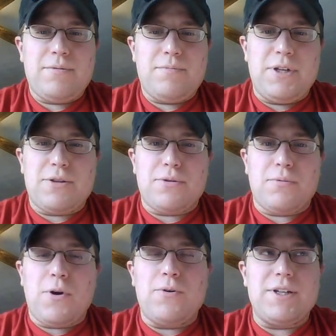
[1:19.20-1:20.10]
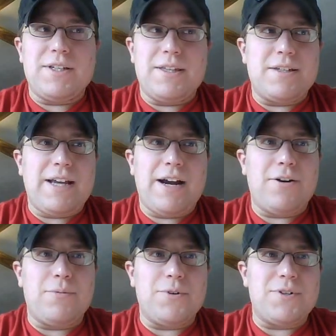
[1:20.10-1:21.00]
be thrown into this
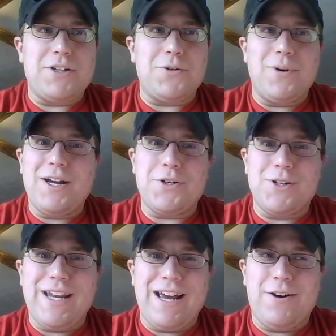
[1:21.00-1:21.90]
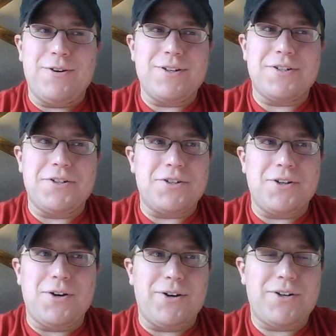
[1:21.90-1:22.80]
terrible situation now, it's just
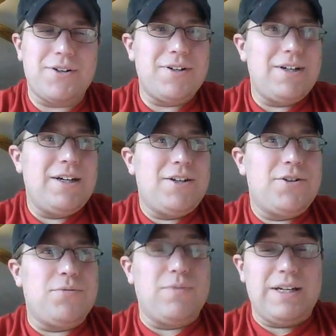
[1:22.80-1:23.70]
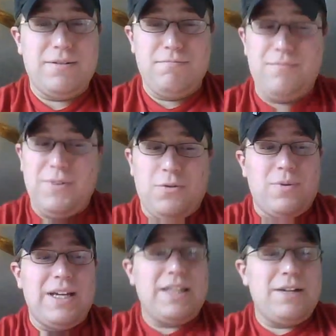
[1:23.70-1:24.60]
it's
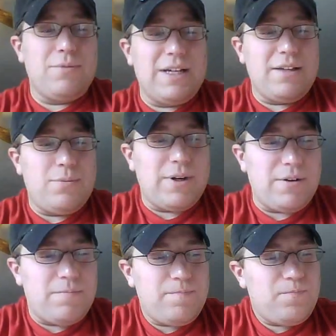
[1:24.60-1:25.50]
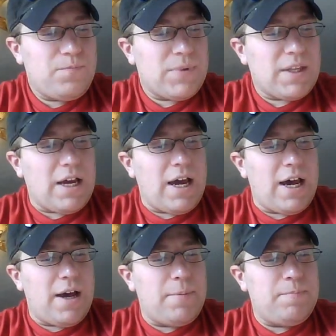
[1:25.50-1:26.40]
really weird.
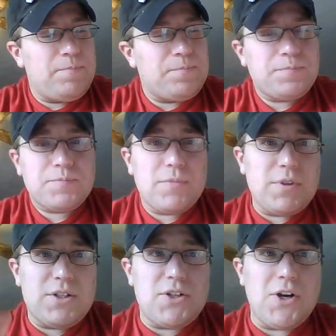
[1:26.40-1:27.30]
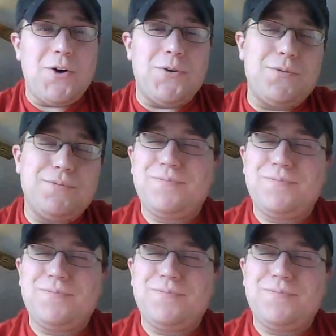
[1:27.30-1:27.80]
Um, so